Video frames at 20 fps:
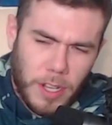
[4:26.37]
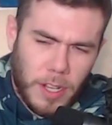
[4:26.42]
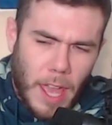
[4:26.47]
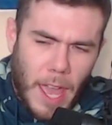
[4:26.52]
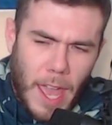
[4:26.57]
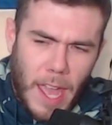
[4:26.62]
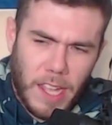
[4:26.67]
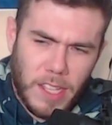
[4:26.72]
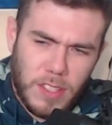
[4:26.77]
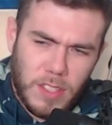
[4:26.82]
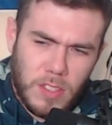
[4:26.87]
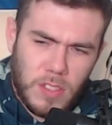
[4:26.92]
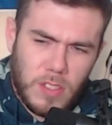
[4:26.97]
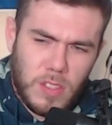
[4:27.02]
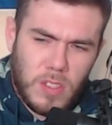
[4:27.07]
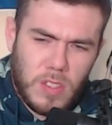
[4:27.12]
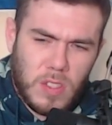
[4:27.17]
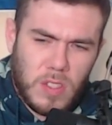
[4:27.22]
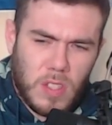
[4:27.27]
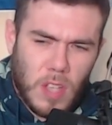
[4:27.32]
had
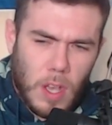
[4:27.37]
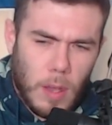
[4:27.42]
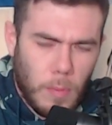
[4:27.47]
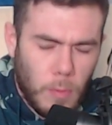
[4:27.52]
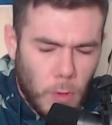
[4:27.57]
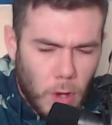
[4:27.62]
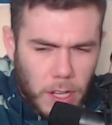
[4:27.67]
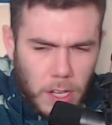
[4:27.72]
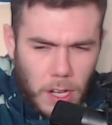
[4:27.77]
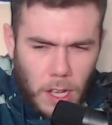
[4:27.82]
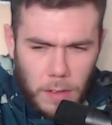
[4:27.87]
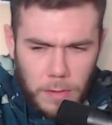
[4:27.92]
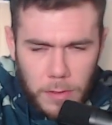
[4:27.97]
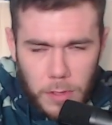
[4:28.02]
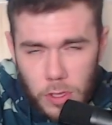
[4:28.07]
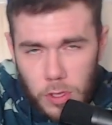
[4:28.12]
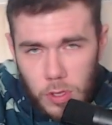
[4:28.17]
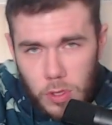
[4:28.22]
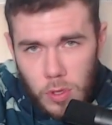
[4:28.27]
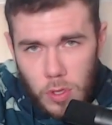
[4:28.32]
somewhat of
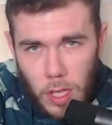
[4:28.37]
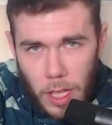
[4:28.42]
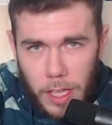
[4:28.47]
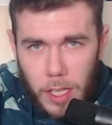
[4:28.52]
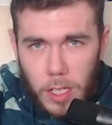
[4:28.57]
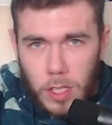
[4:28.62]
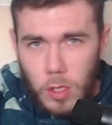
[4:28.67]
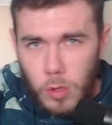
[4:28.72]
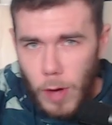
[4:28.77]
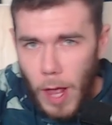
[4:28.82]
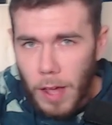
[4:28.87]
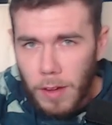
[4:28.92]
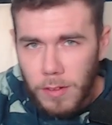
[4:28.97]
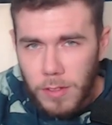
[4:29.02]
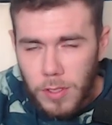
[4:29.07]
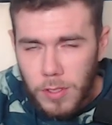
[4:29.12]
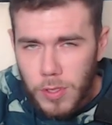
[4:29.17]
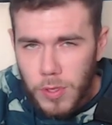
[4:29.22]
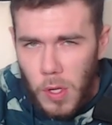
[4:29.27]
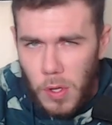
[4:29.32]
ground
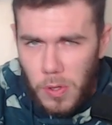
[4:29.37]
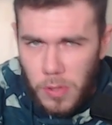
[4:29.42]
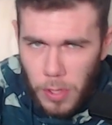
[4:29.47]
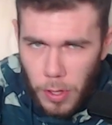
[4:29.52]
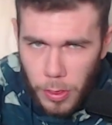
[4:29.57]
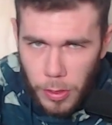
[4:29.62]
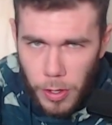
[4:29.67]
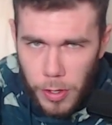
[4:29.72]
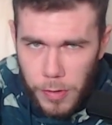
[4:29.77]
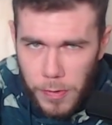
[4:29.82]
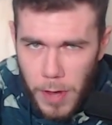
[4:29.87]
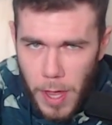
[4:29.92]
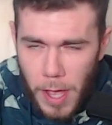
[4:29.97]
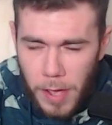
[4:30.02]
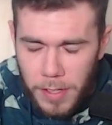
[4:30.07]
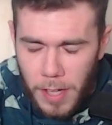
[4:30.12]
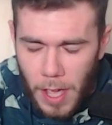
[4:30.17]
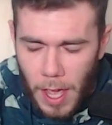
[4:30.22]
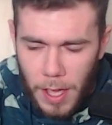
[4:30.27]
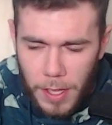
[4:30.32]
control in the third
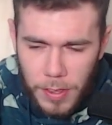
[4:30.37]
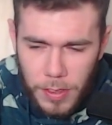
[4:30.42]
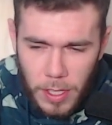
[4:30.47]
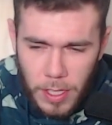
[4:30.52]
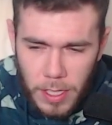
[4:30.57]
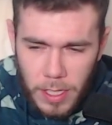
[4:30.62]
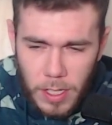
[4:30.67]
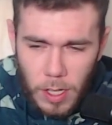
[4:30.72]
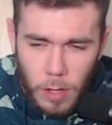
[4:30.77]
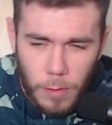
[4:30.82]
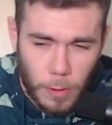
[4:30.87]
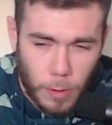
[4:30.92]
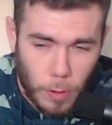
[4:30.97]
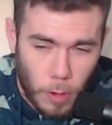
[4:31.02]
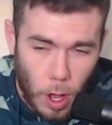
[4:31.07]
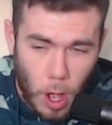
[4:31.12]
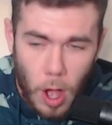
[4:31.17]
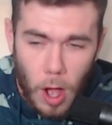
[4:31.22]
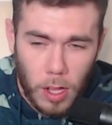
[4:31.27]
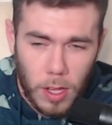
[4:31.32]
round. I think
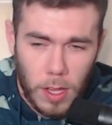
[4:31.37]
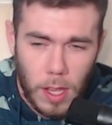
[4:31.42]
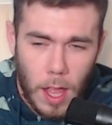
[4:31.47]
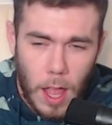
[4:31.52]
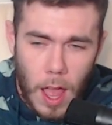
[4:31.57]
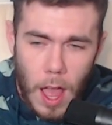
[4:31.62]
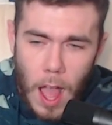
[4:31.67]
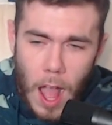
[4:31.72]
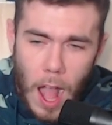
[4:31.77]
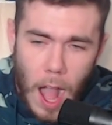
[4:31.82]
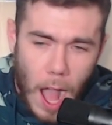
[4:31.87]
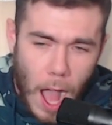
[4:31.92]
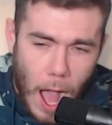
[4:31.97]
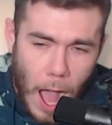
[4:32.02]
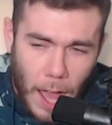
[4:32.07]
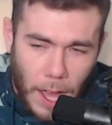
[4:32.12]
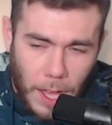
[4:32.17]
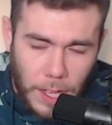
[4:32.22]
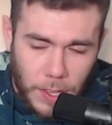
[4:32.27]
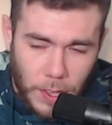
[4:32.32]
overall,
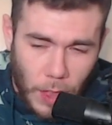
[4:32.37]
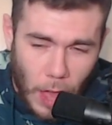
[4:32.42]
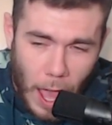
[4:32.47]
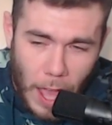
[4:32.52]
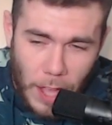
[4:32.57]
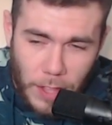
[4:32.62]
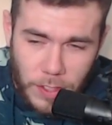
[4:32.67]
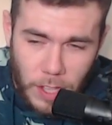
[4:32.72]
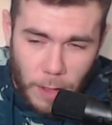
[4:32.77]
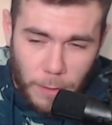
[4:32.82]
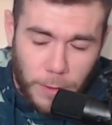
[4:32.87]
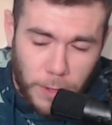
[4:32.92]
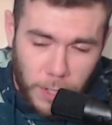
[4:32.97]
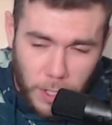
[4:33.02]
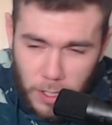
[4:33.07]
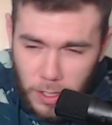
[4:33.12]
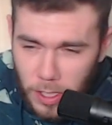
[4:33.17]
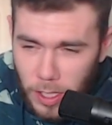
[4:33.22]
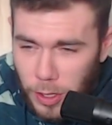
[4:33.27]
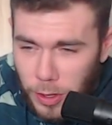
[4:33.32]
I
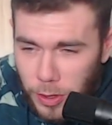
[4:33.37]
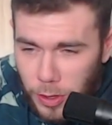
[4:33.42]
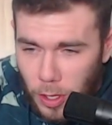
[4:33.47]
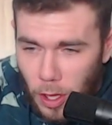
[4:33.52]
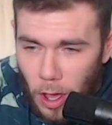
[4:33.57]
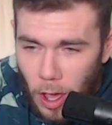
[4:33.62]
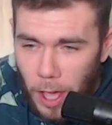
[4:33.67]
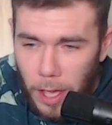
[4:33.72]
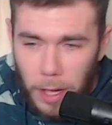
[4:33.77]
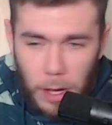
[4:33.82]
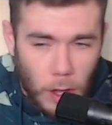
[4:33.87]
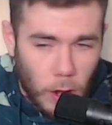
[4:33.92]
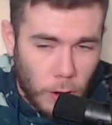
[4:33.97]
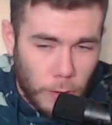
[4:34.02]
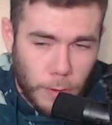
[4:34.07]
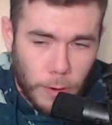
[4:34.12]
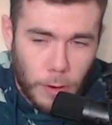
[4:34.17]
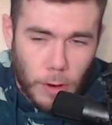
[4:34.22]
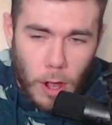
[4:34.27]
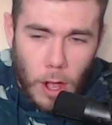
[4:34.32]
definitely thought
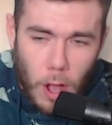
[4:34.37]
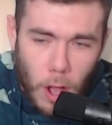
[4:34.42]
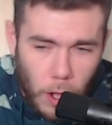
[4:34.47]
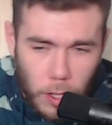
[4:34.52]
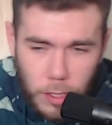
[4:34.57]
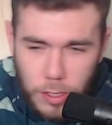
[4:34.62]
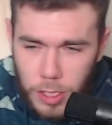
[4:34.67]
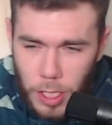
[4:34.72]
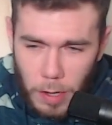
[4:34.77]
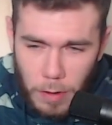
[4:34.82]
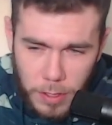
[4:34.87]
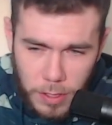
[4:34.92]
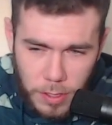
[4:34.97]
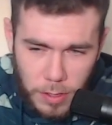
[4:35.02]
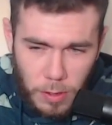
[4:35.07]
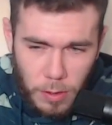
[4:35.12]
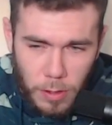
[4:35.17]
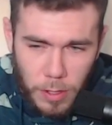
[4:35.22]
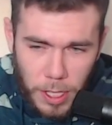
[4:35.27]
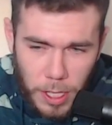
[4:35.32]
overall Jared
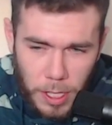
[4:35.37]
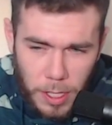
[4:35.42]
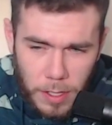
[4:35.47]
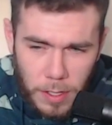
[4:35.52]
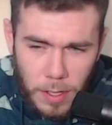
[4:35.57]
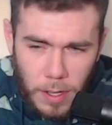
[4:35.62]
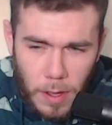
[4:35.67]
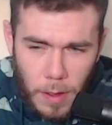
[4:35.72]
Gordon